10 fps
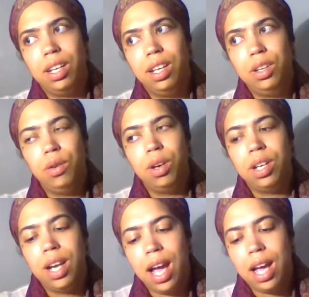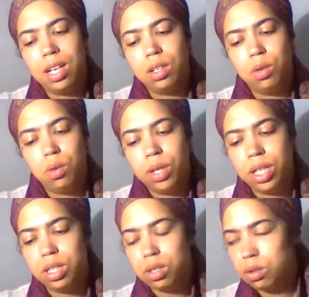you're not
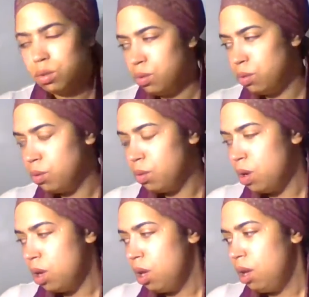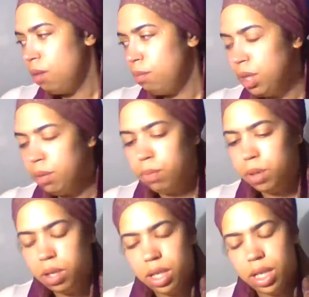going to be
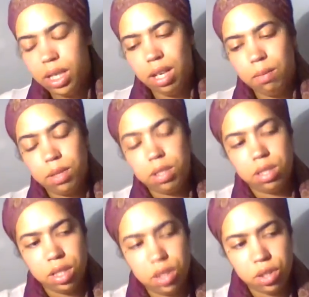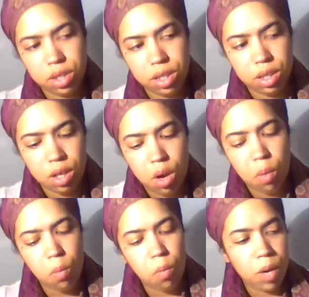put in a position
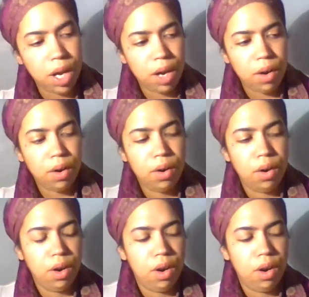where